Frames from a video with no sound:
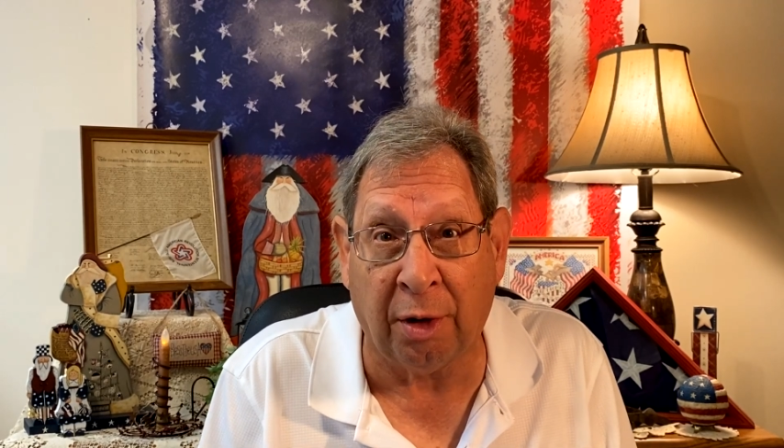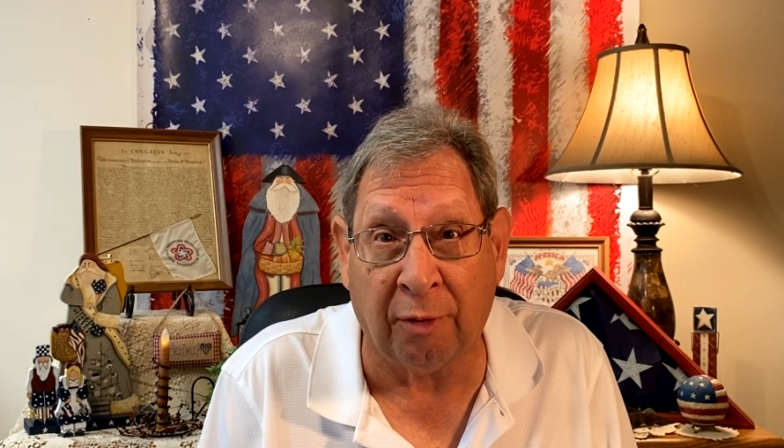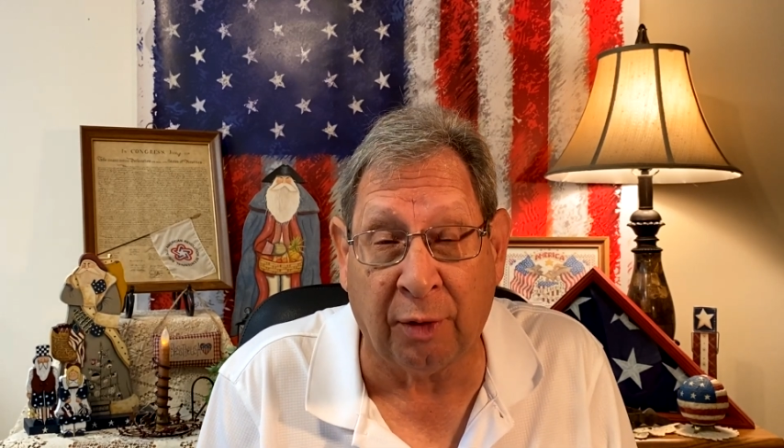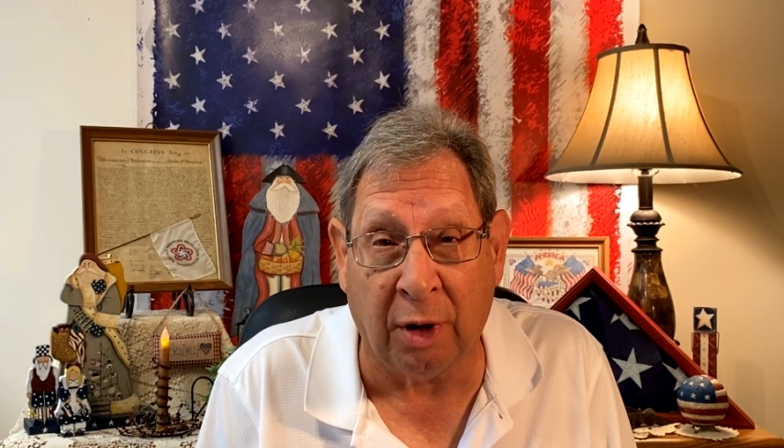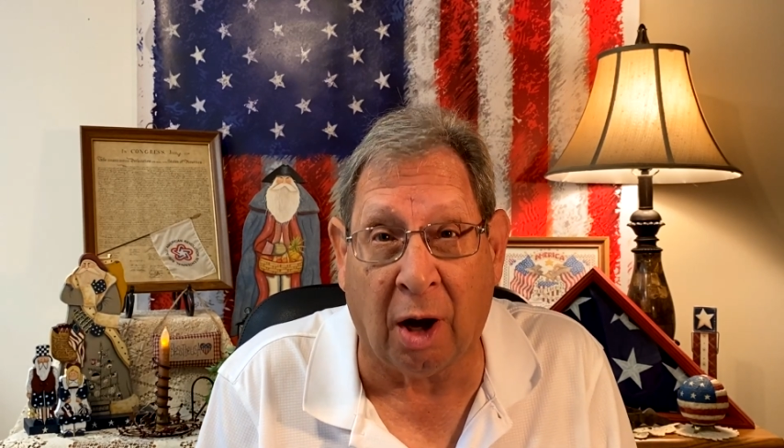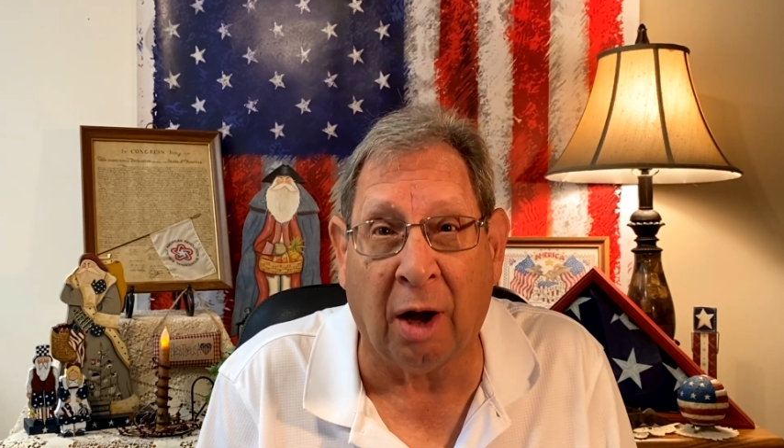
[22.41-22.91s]

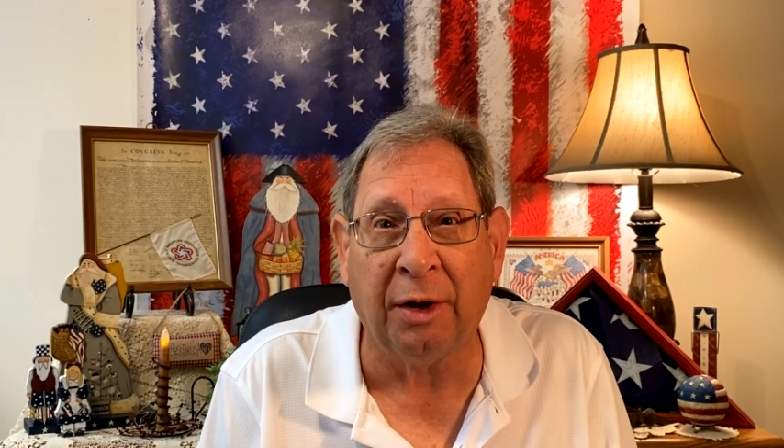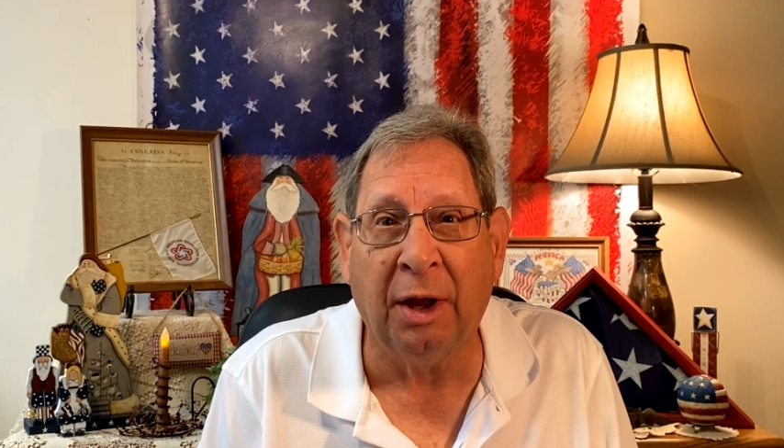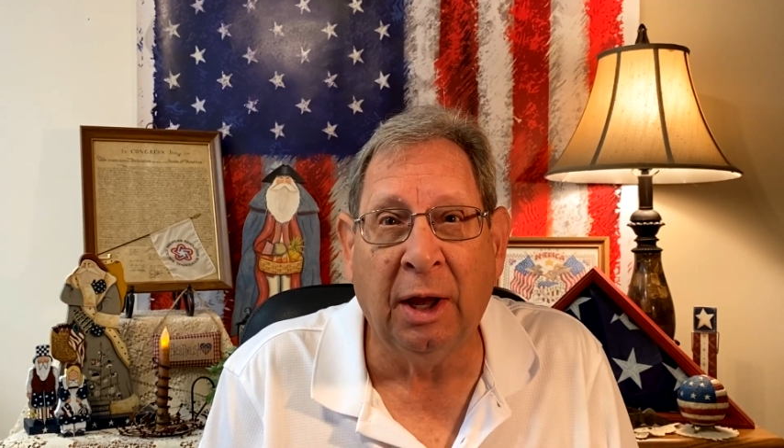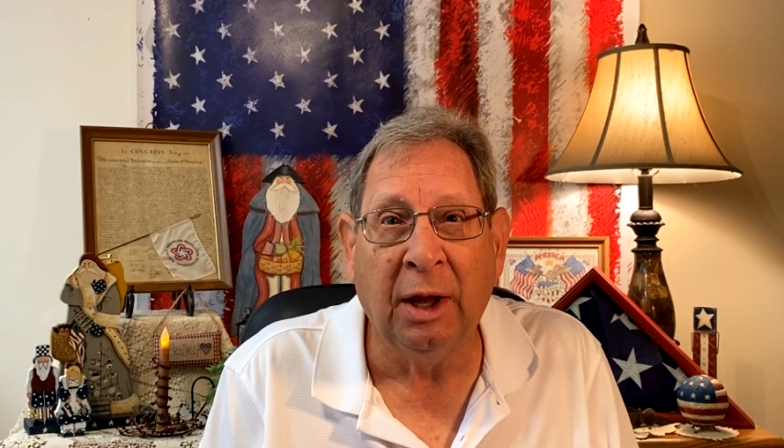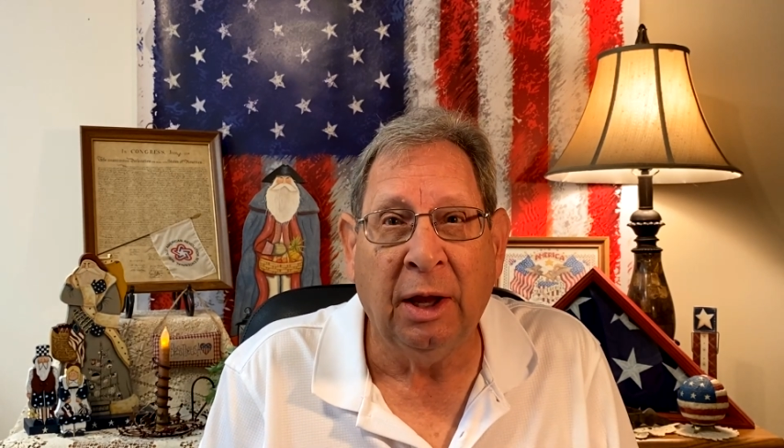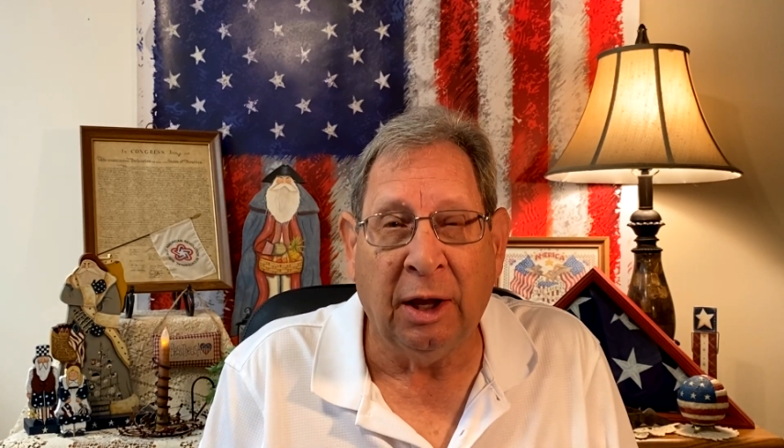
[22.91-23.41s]
of God
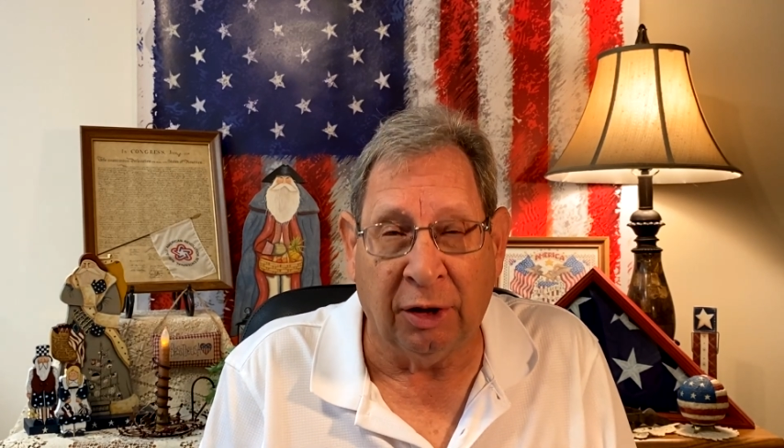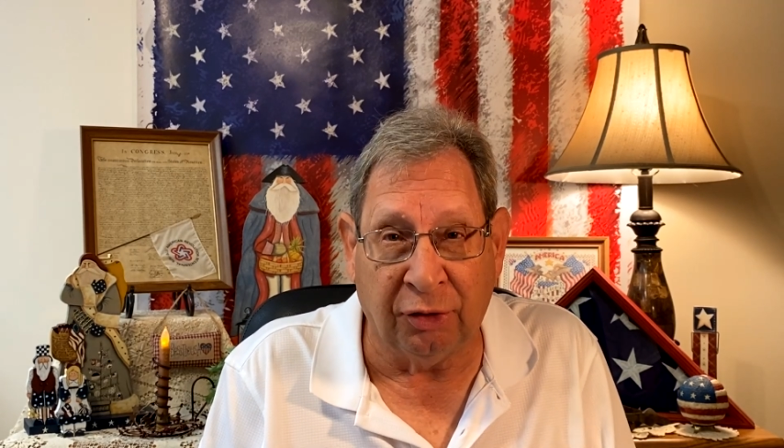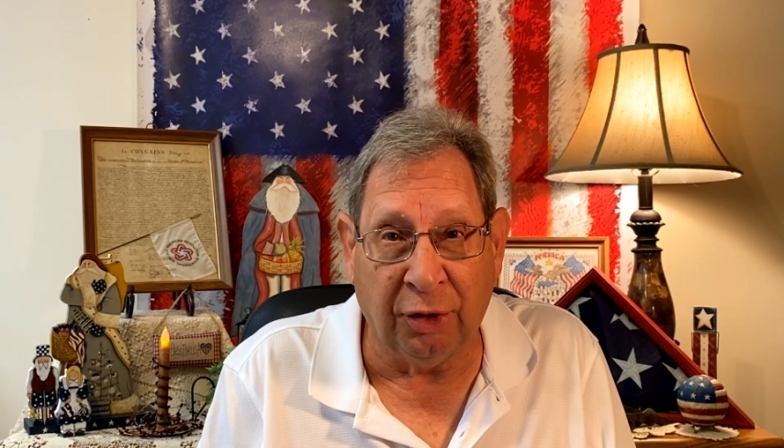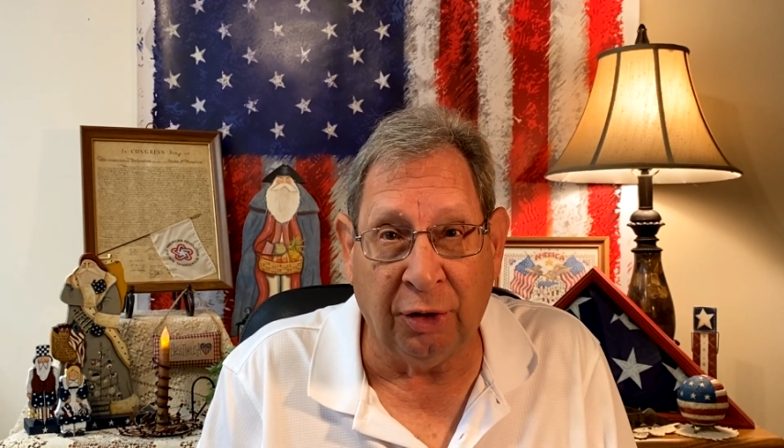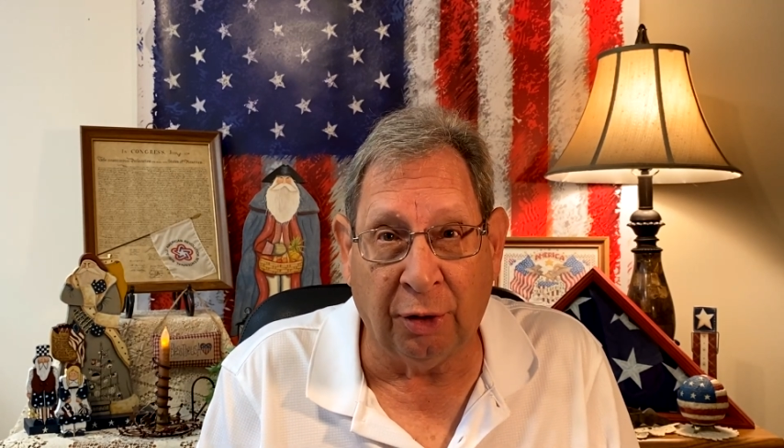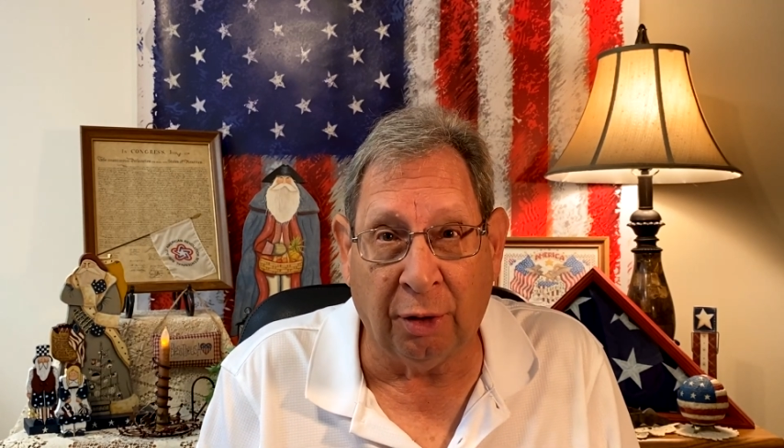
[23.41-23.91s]

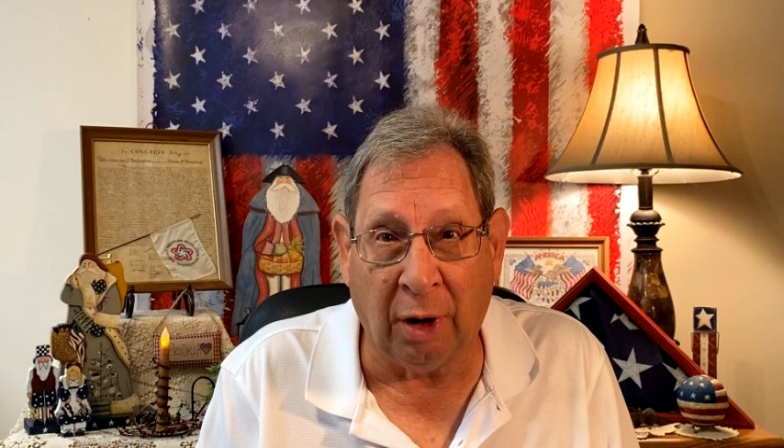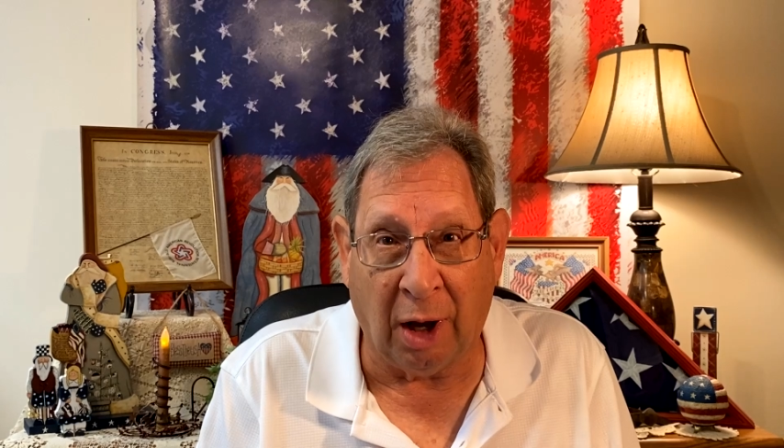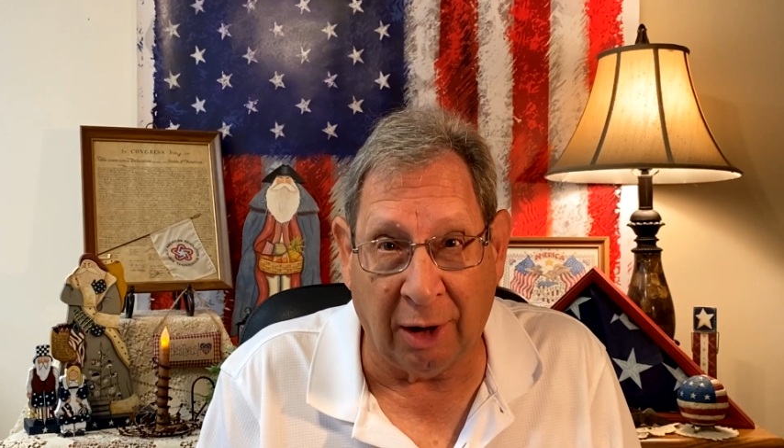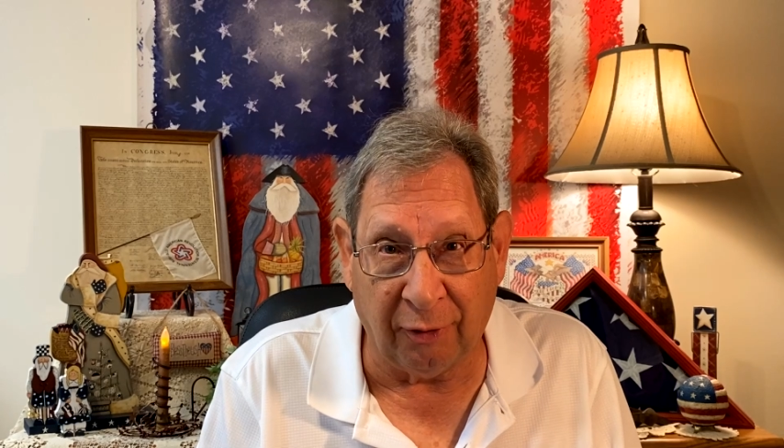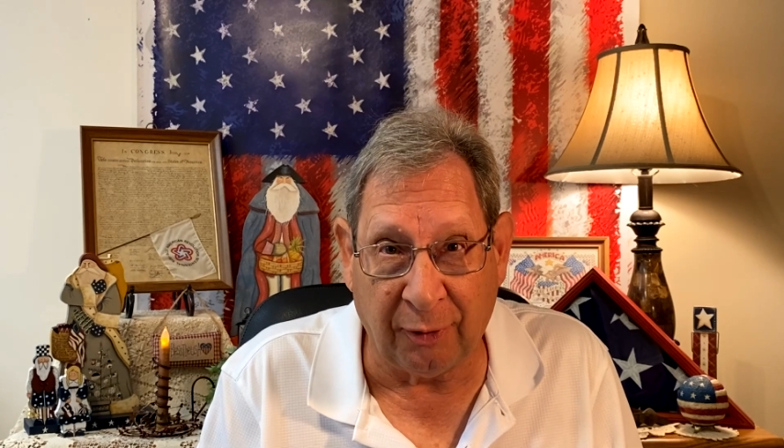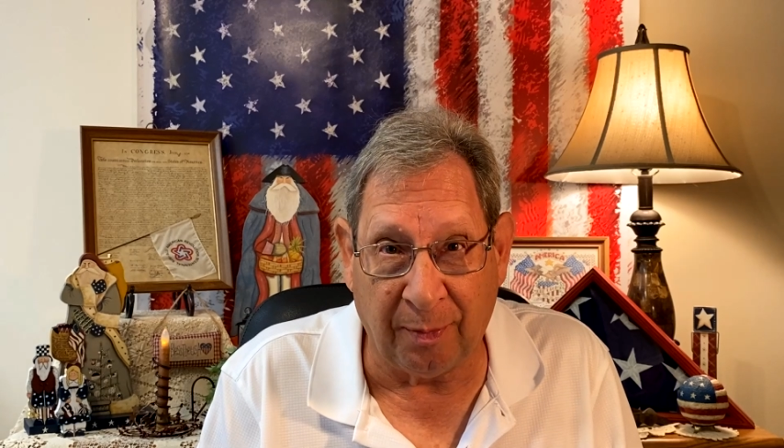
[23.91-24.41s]
into your
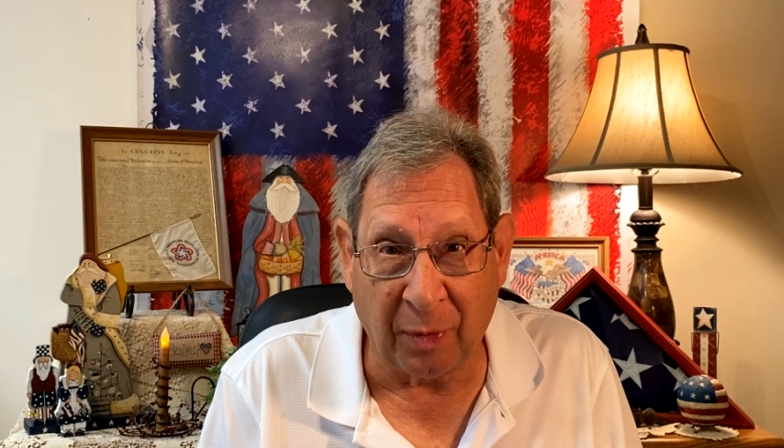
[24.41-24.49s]
life.